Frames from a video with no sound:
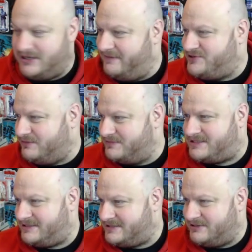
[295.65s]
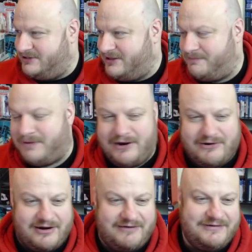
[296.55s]
I've jumped to another
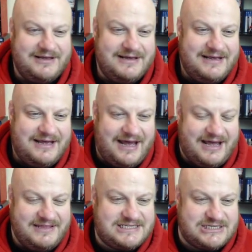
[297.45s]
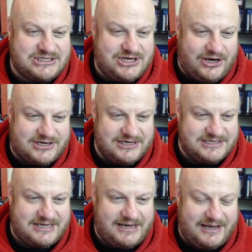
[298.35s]
paragraph. Uh, this is
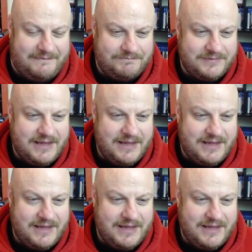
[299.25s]
Cockers here.